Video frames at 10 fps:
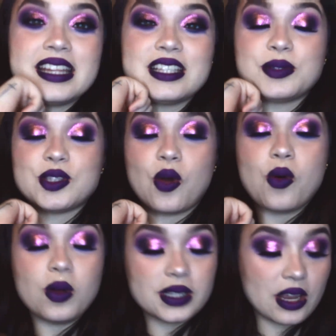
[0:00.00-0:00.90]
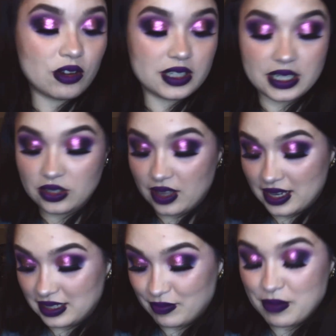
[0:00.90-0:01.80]
This is a whole day ordeal. I
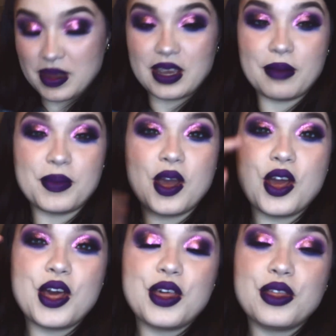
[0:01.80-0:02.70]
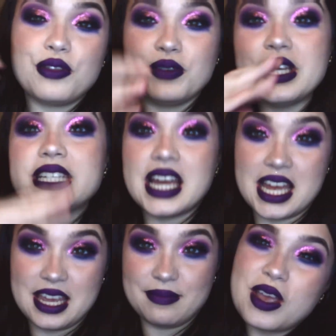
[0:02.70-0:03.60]
did my makeup three
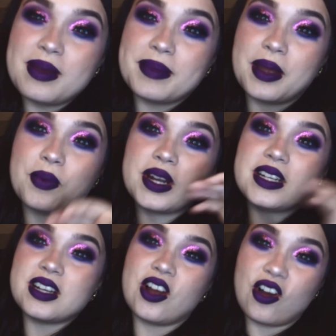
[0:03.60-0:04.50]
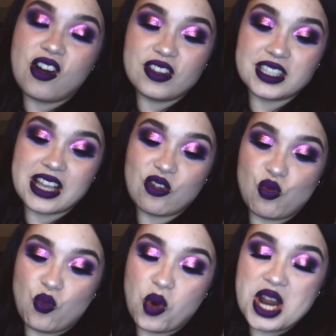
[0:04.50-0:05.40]
times, but I wanted to knock all this out
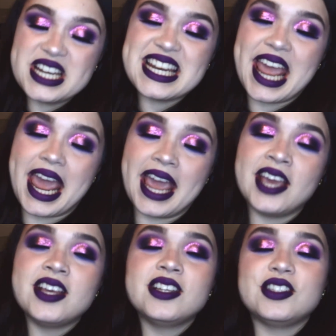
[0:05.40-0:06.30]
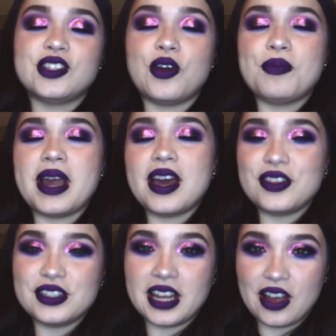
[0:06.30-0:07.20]
in one day. So my
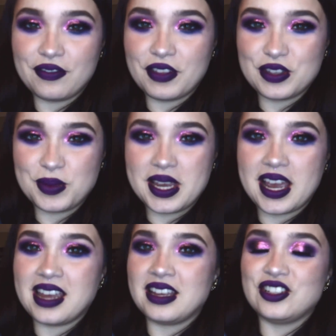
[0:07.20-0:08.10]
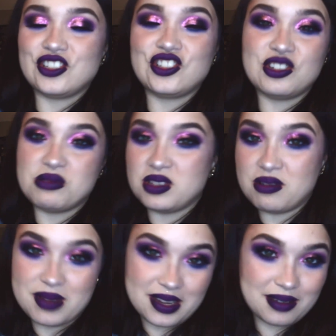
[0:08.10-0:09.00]
other day off this week, I can just chill with
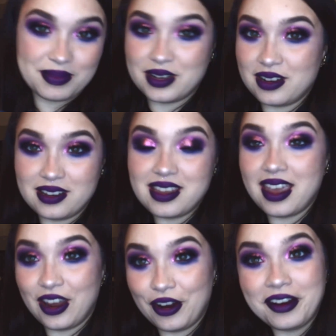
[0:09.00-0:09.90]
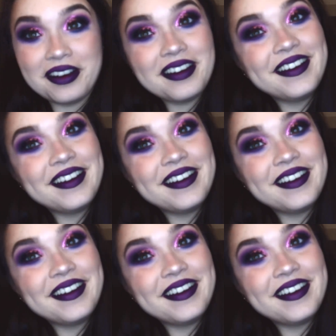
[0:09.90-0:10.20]
no makeup and not care.